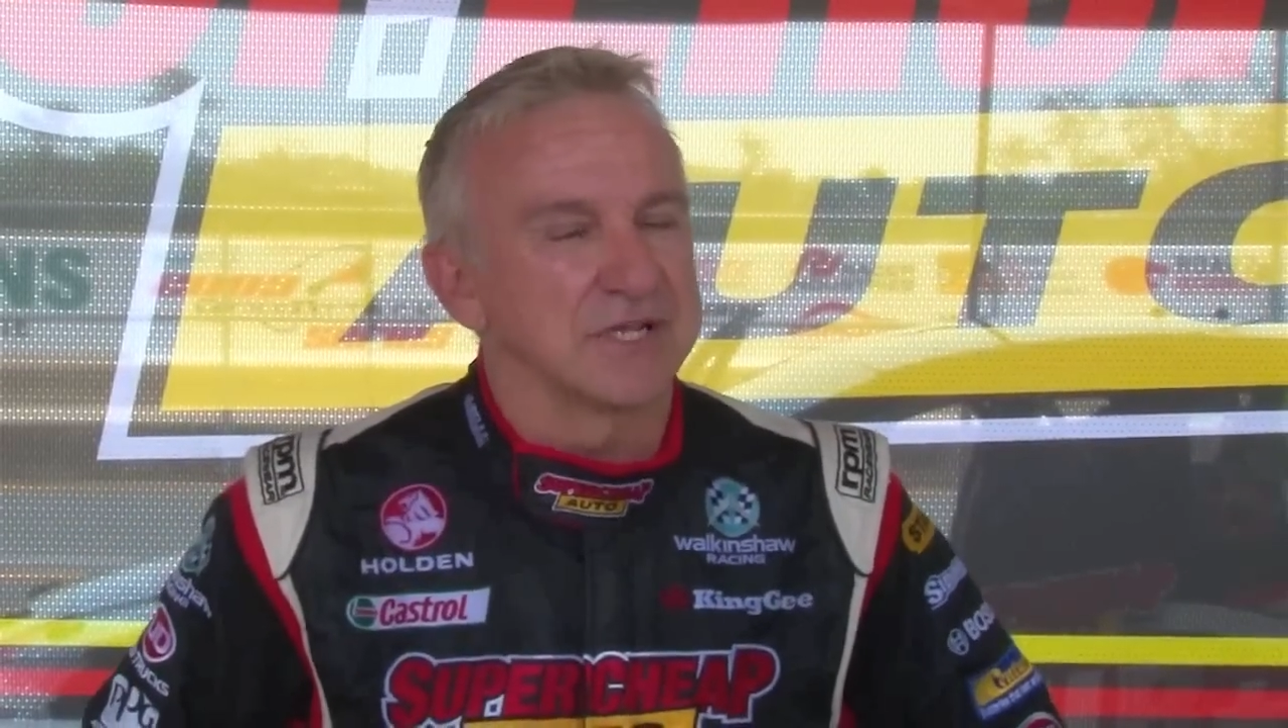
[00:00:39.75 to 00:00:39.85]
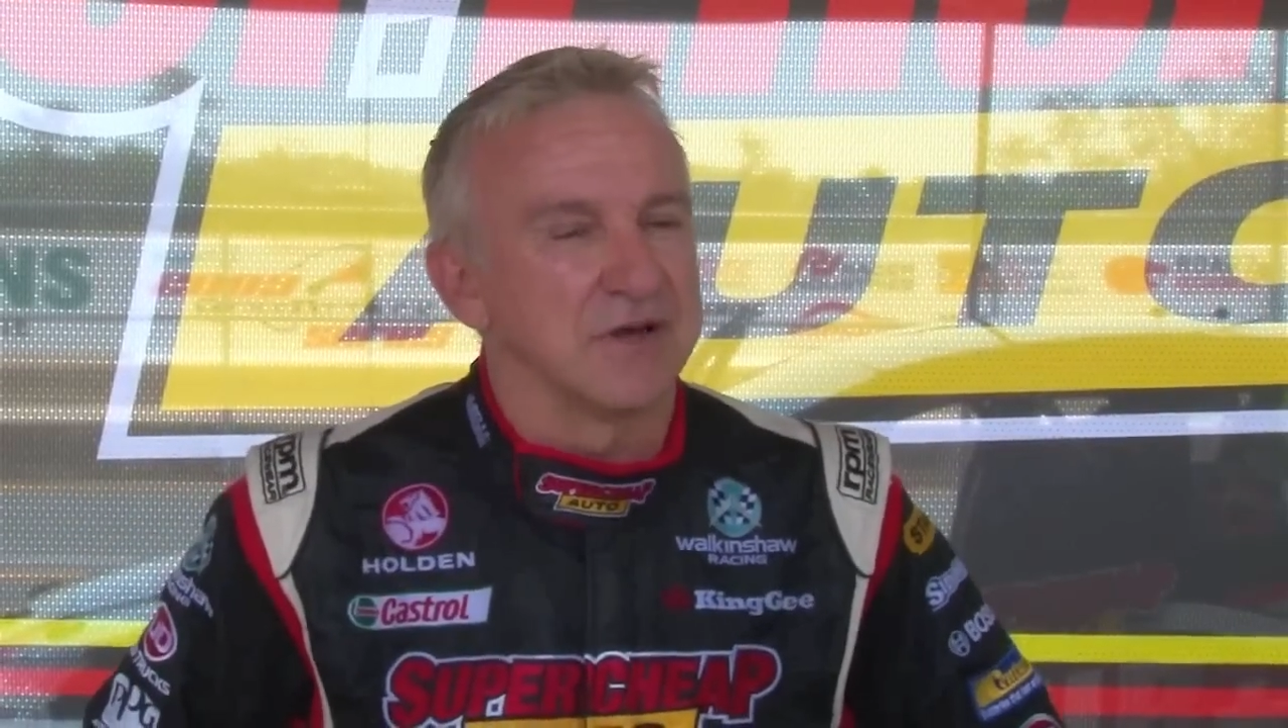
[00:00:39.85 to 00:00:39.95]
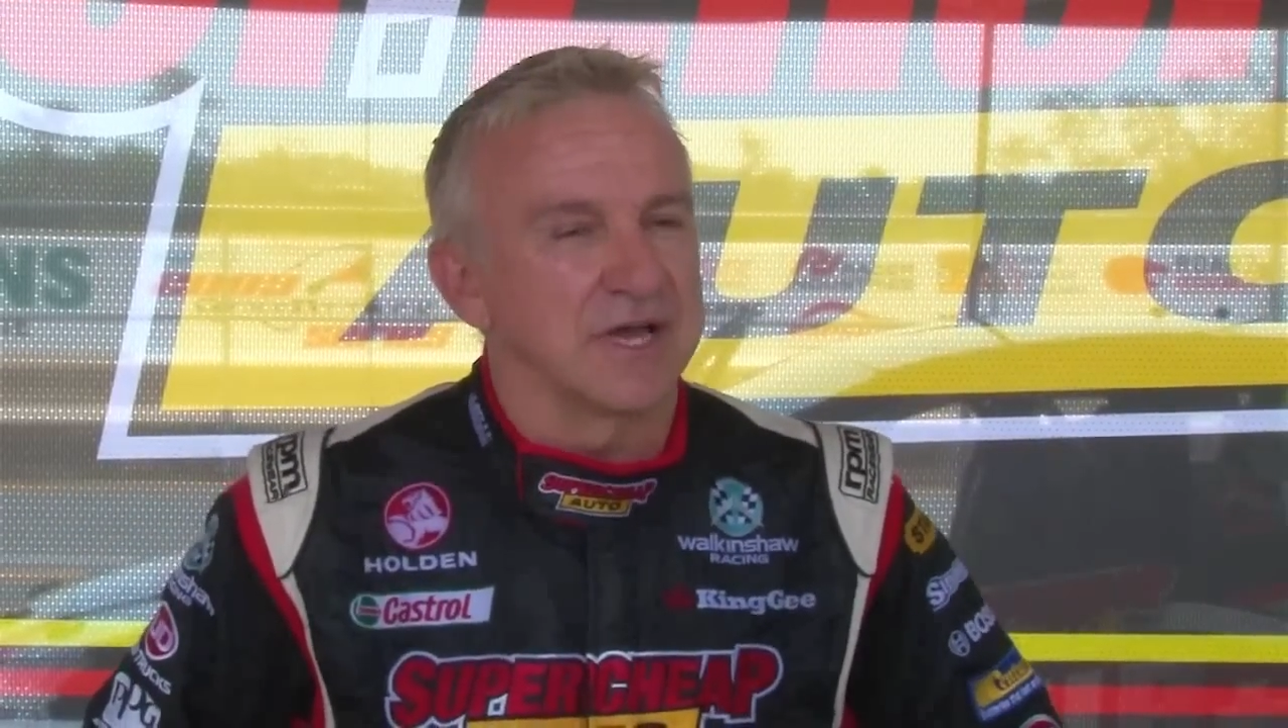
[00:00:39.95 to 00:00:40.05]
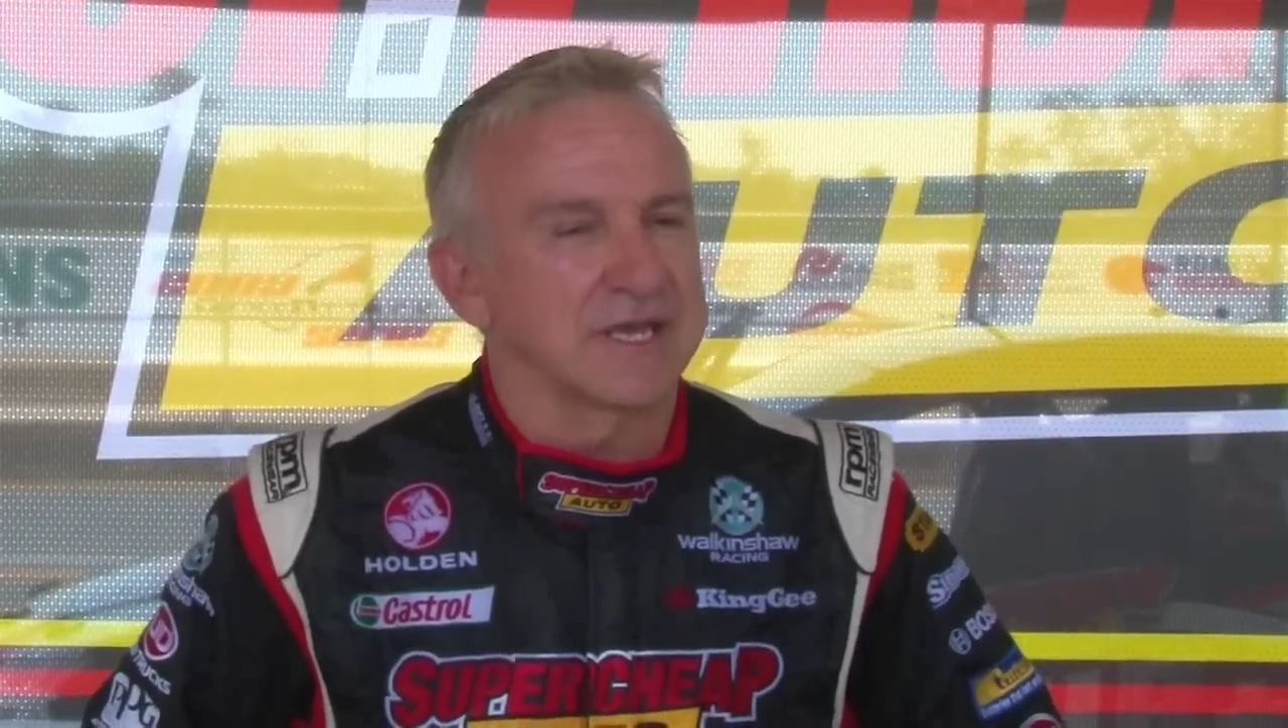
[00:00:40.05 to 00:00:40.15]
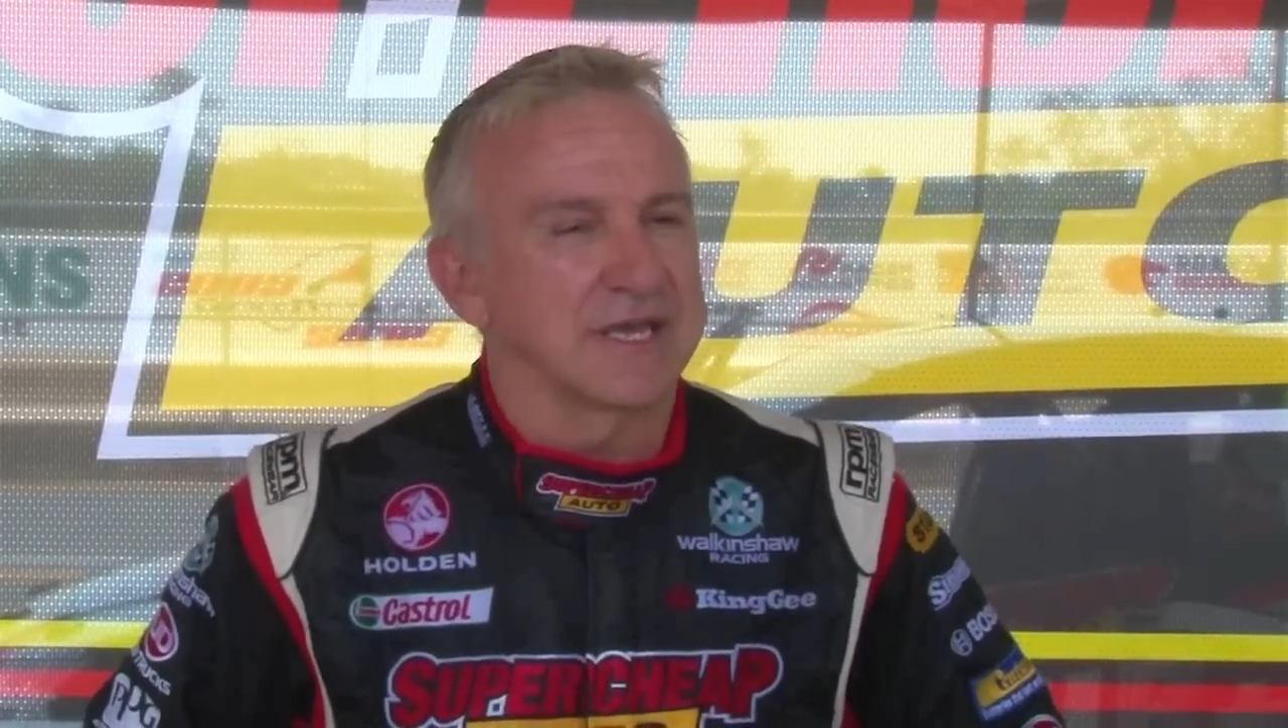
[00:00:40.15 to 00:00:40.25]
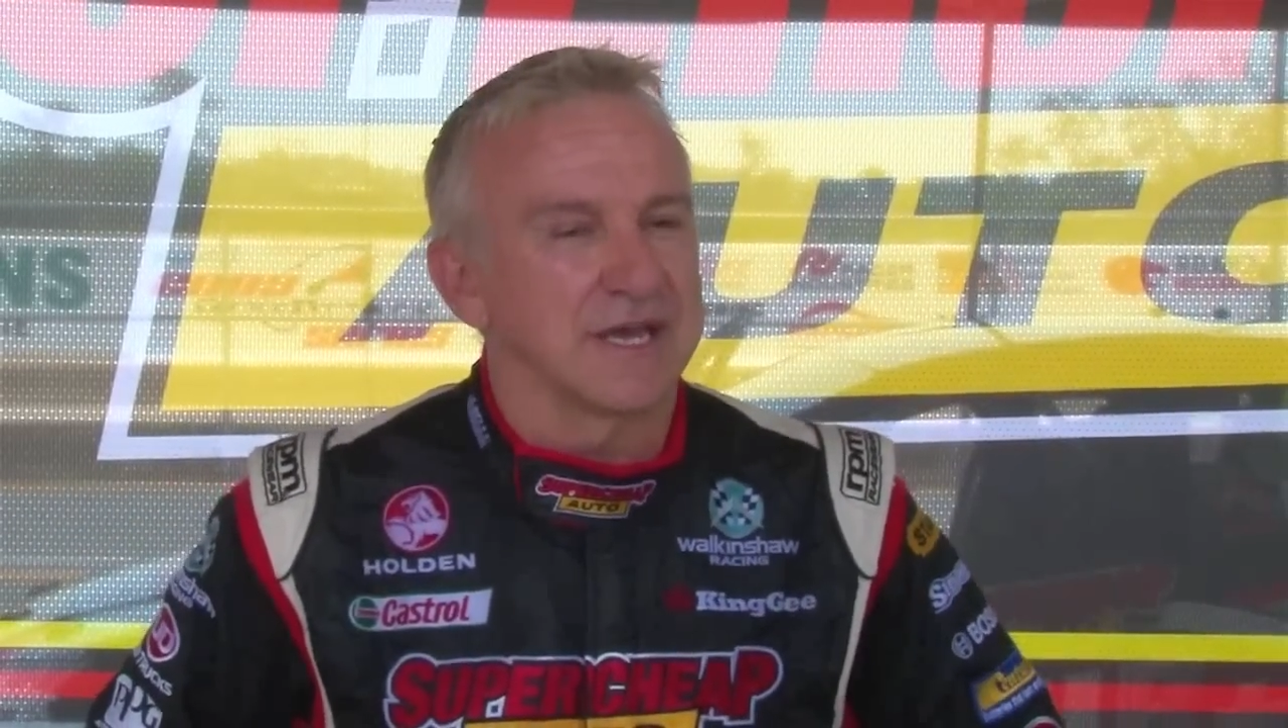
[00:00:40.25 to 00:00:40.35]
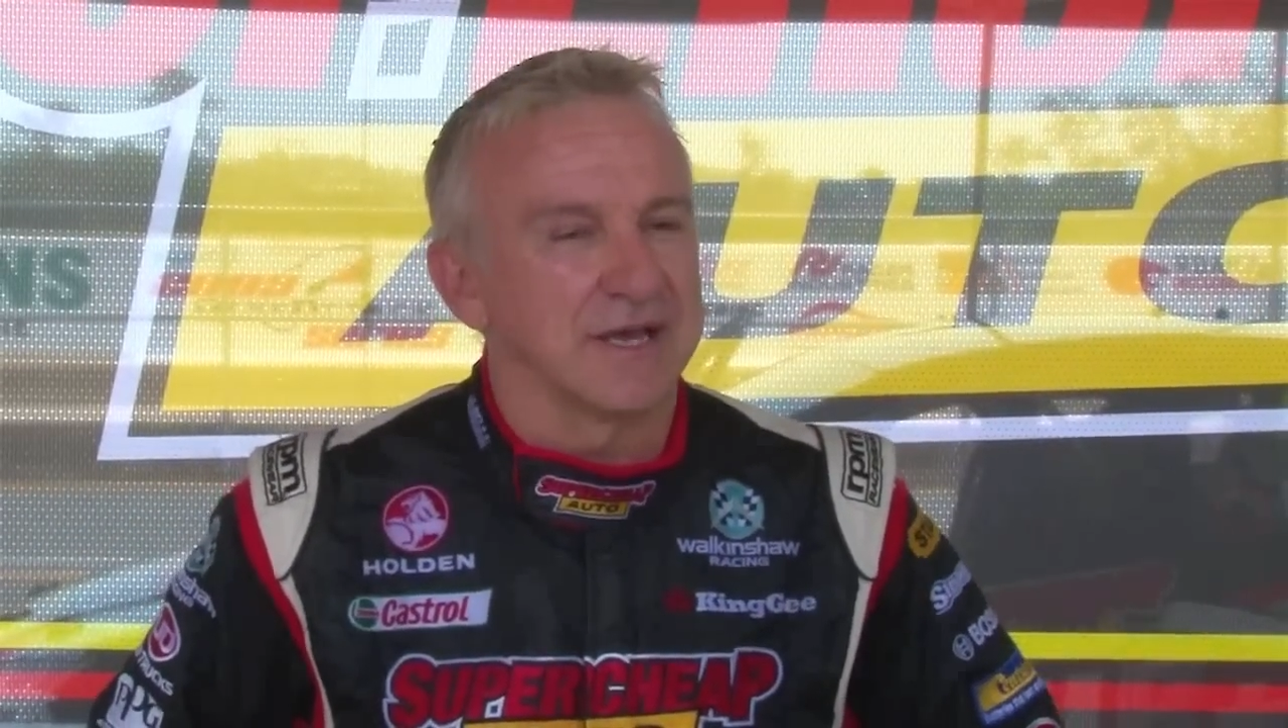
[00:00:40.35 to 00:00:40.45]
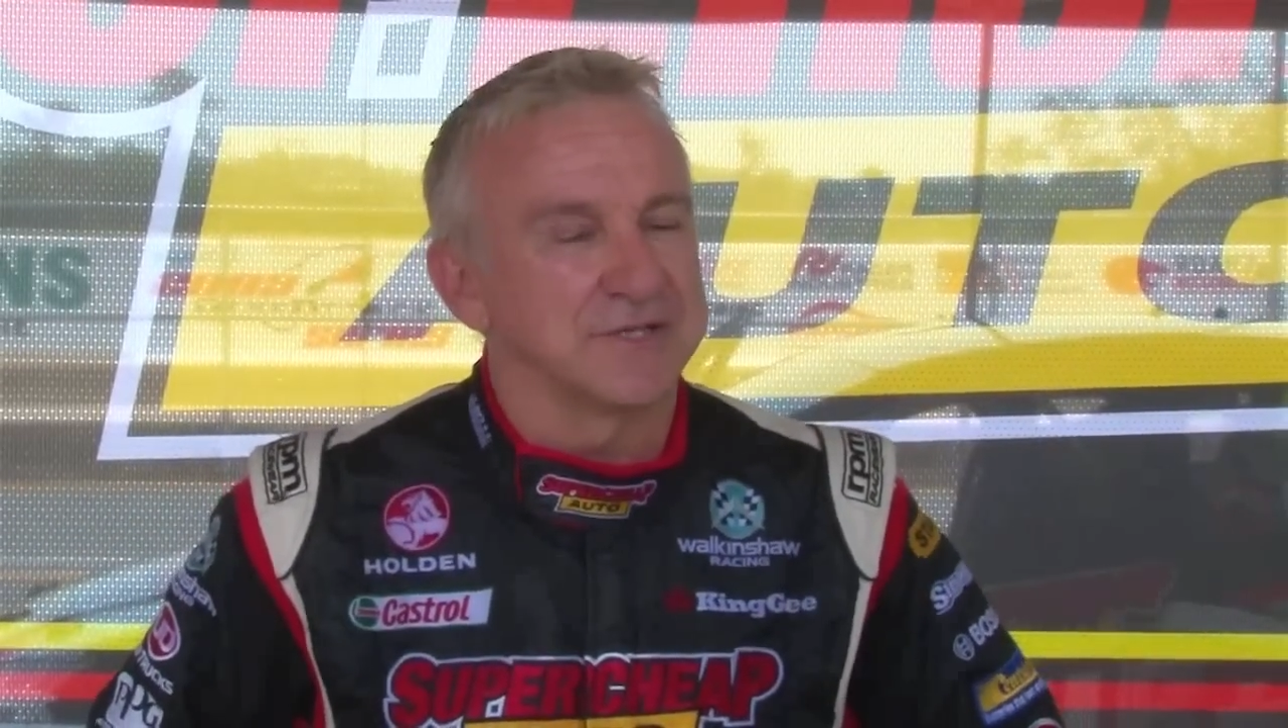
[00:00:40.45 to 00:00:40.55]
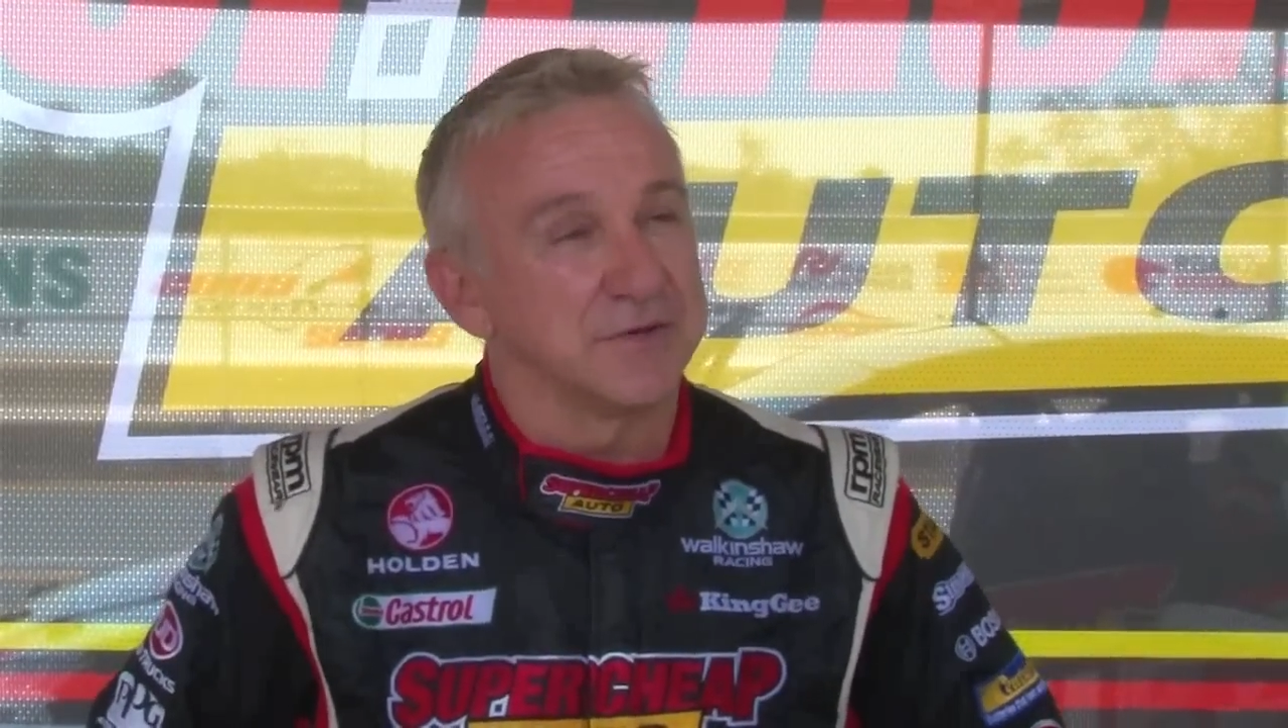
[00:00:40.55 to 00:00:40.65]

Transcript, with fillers: like uh,